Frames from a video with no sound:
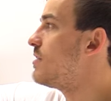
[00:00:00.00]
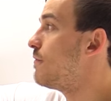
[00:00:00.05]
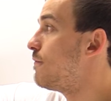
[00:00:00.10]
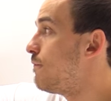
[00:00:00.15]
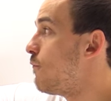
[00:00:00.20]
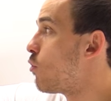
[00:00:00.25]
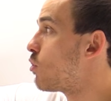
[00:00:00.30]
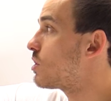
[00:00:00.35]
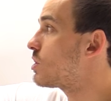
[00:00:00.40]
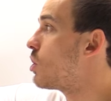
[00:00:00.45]
uh, the
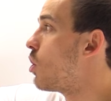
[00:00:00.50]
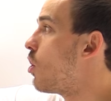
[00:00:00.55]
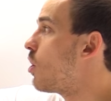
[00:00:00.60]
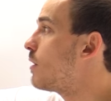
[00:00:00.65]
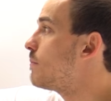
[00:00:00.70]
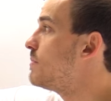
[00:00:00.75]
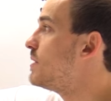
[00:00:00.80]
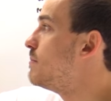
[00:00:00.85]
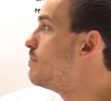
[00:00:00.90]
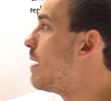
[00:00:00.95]

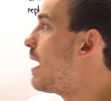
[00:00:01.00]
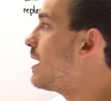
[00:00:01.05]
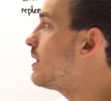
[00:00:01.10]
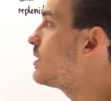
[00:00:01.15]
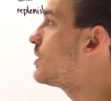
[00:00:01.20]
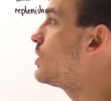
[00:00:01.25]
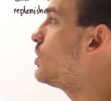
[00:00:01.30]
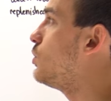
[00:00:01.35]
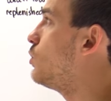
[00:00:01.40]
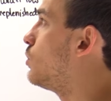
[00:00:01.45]
four-carbon
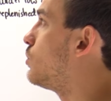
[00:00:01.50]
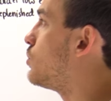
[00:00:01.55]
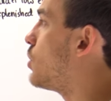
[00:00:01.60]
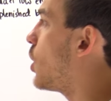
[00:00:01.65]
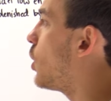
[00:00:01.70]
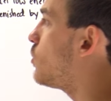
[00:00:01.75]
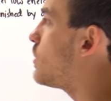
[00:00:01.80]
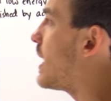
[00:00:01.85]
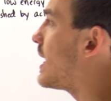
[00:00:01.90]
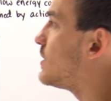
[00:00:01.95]
molecule
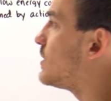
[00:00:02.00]
known